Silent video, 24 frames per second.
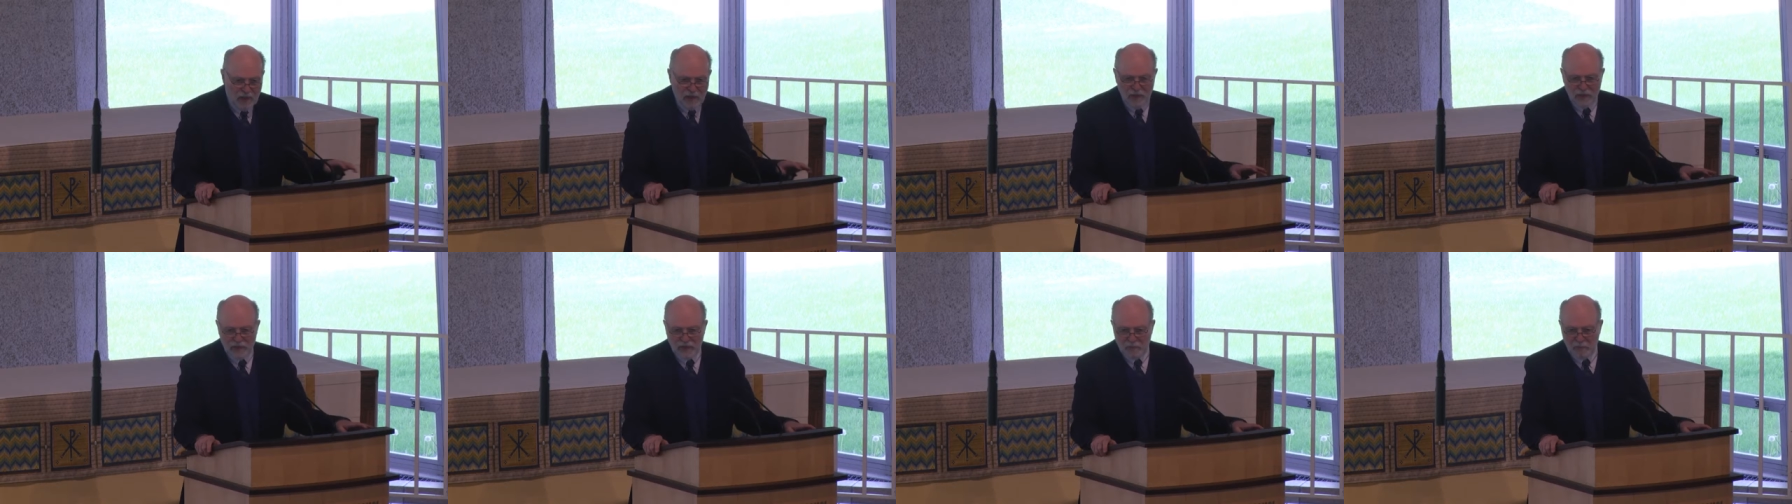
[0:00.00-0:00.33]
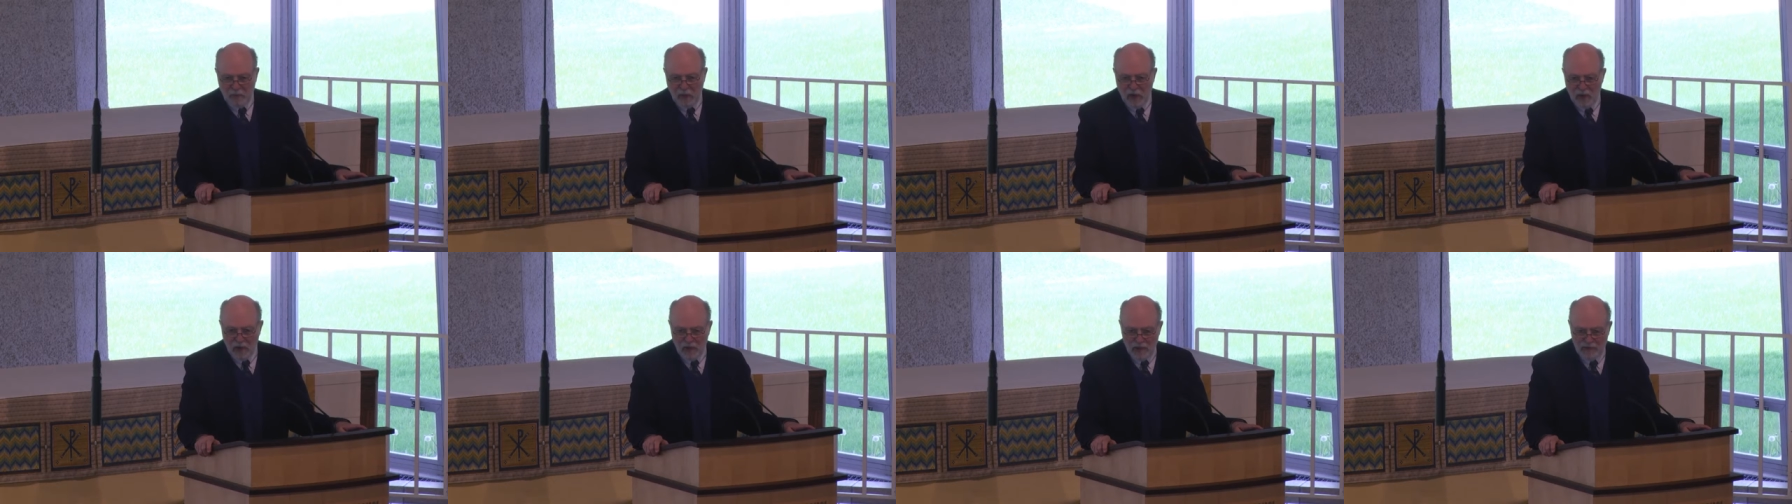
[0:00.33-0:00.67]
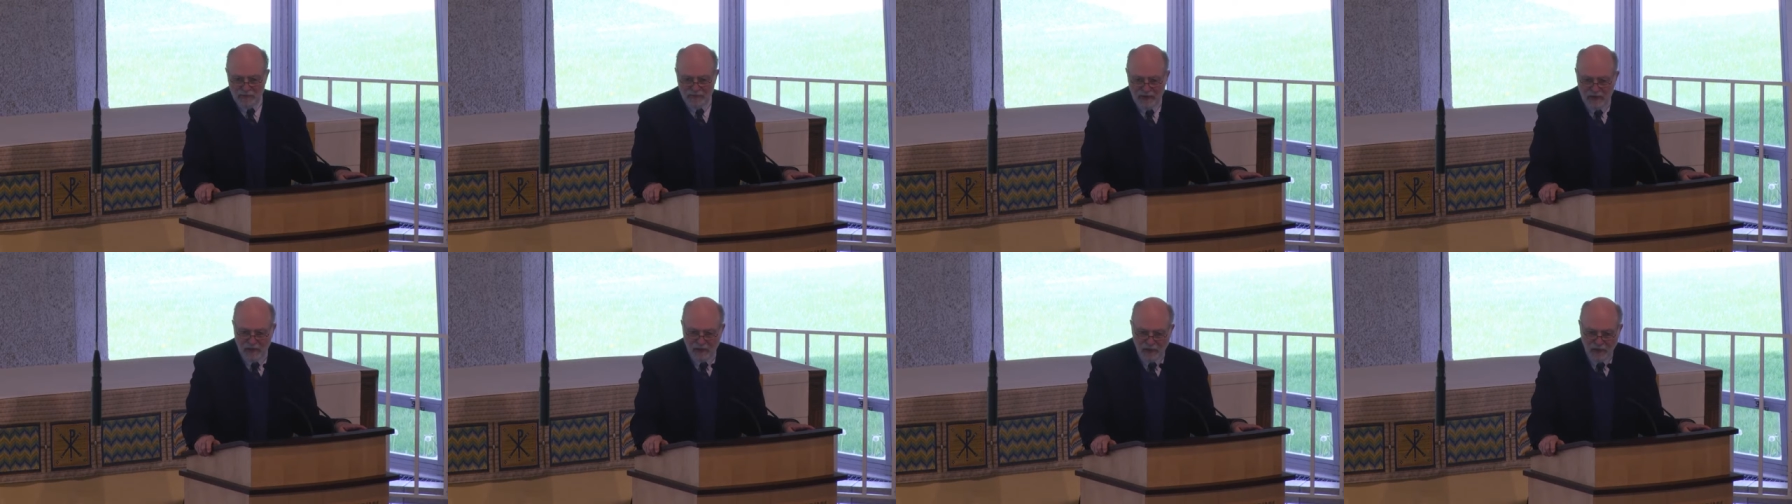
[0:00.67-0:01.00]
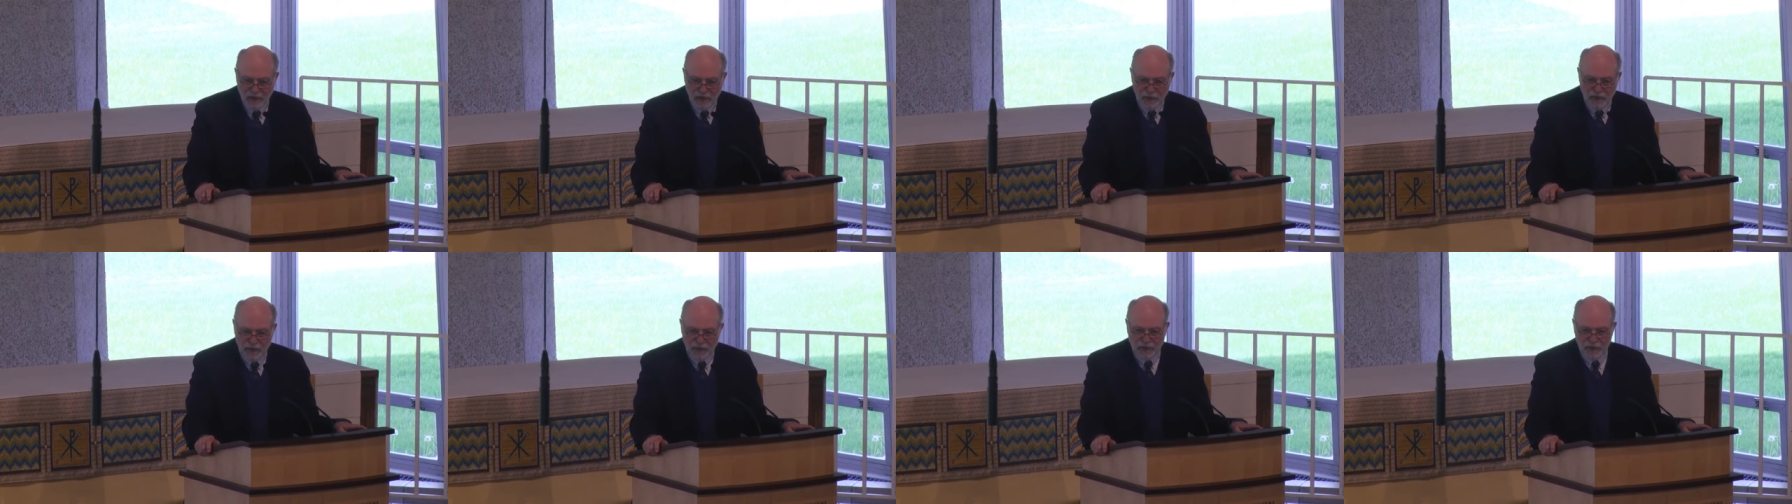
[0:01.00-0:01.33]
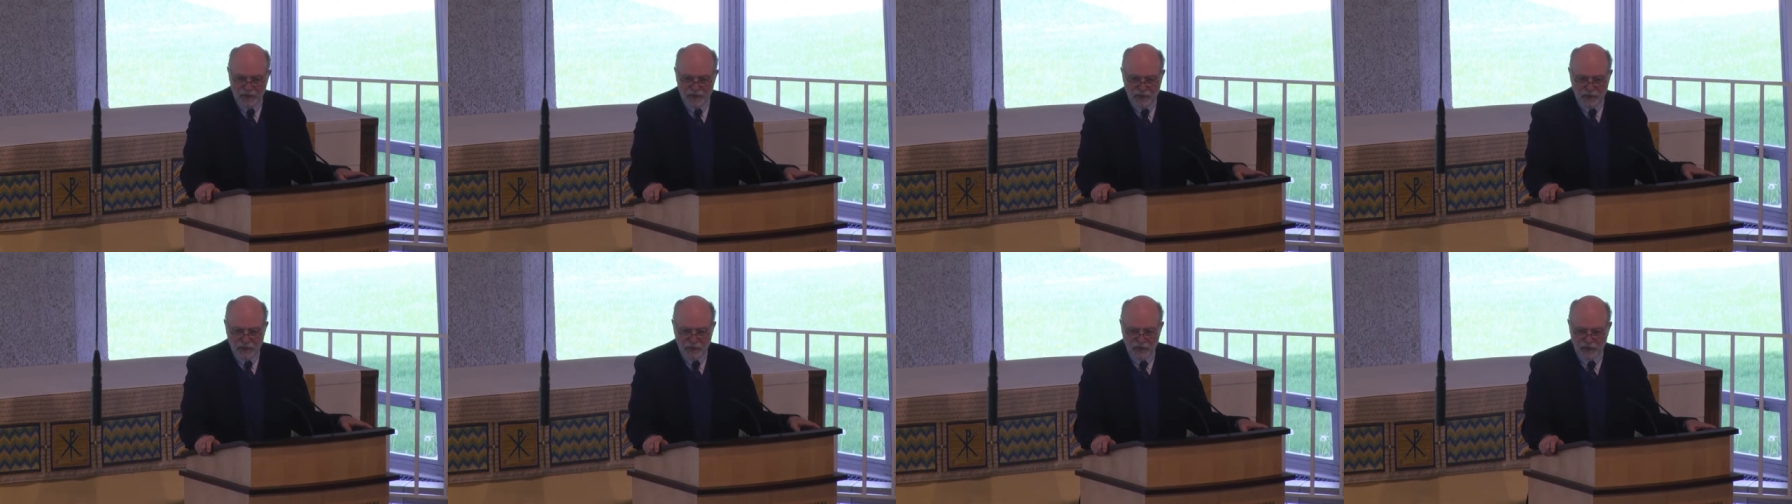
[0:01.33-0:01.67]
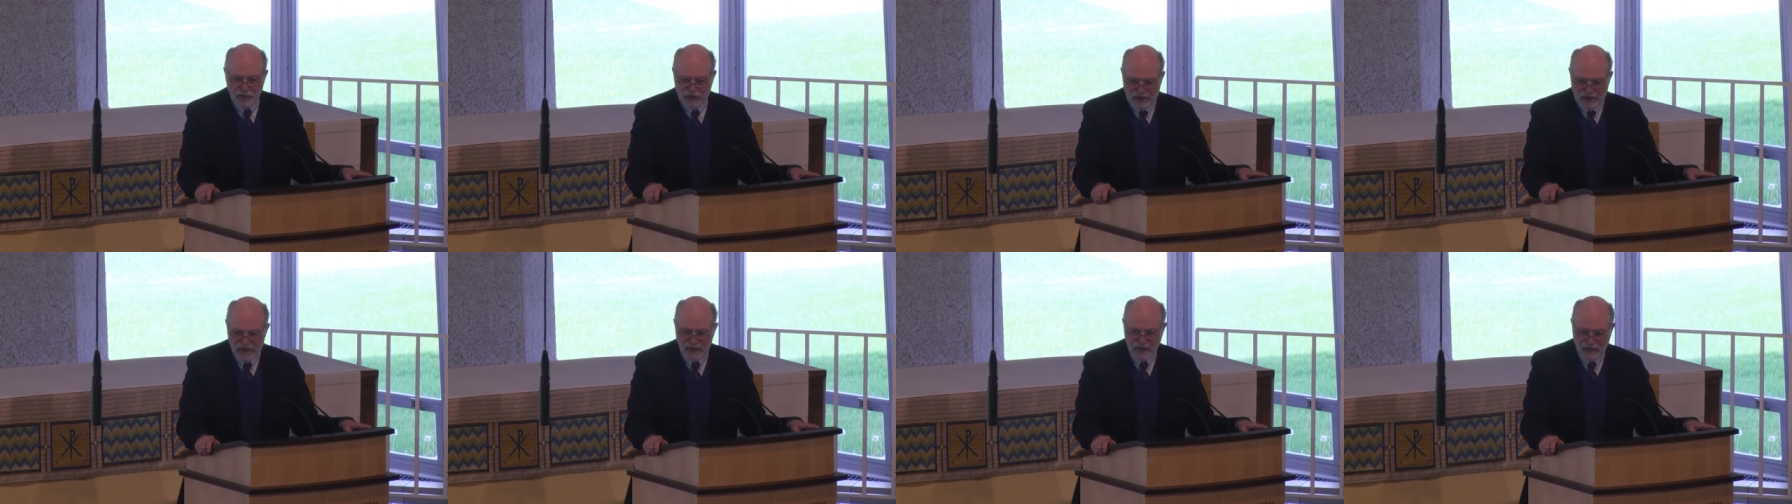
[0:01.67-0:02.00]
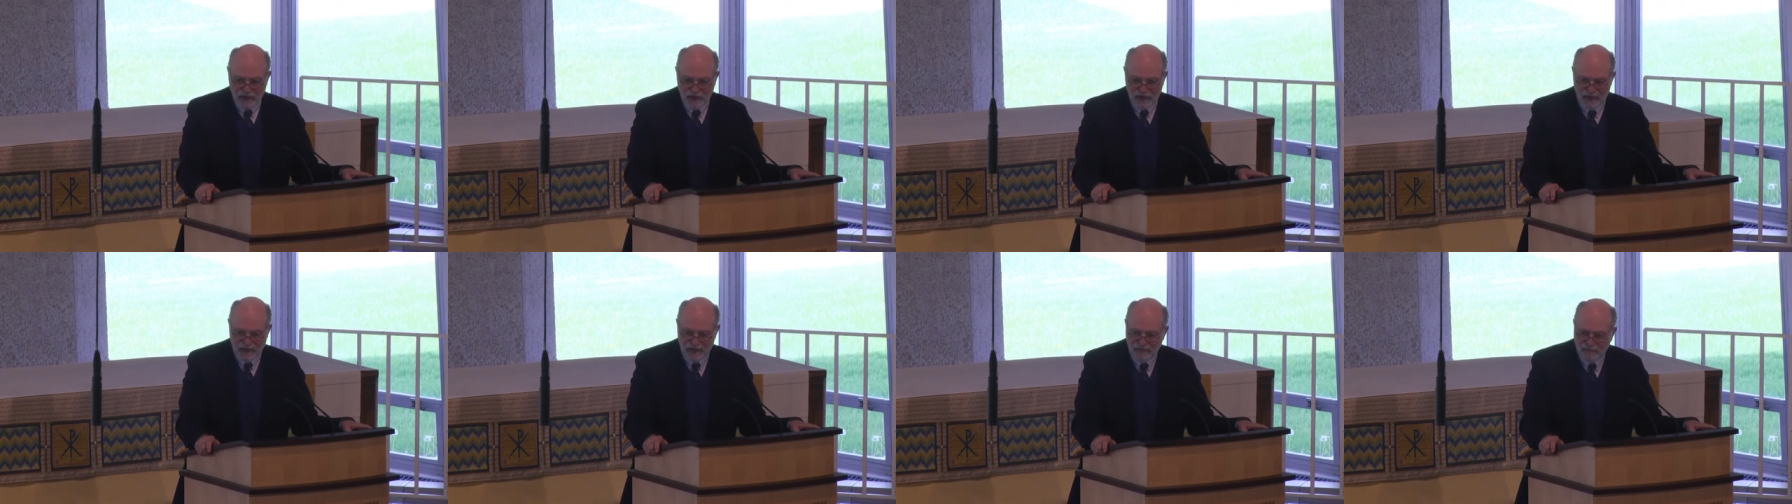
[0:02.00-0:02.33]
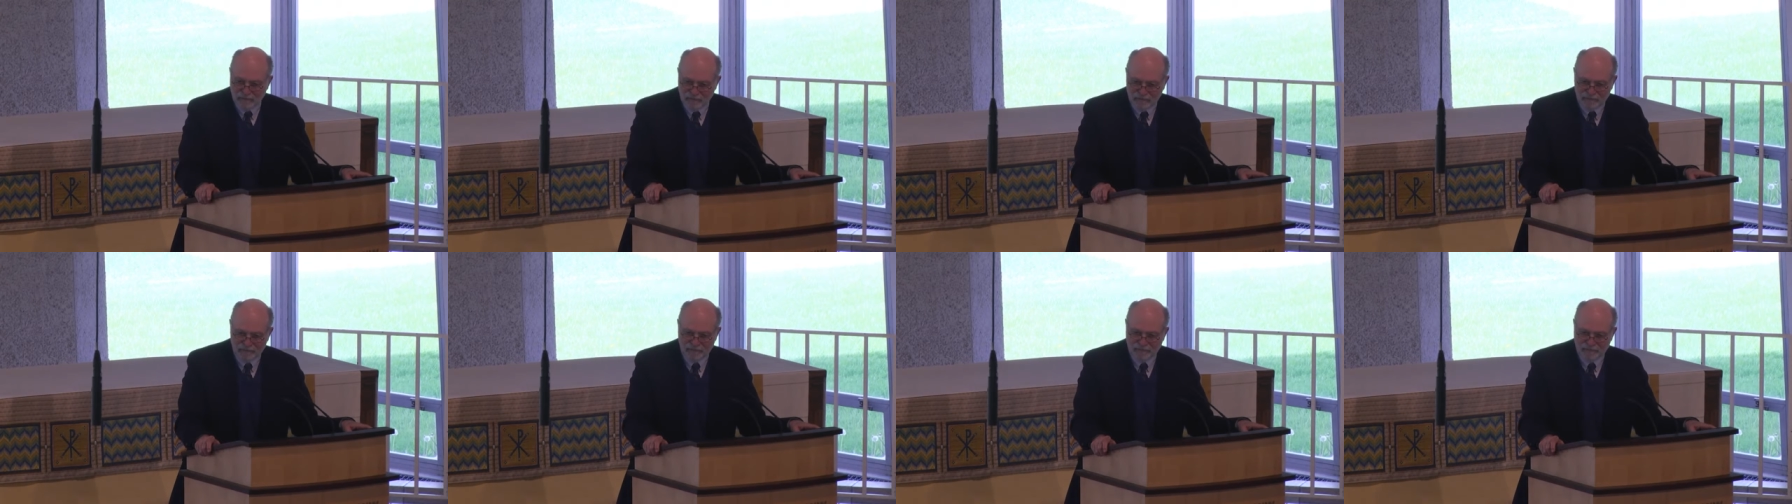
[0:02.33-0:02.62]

know, it's part of our Lutheran tradition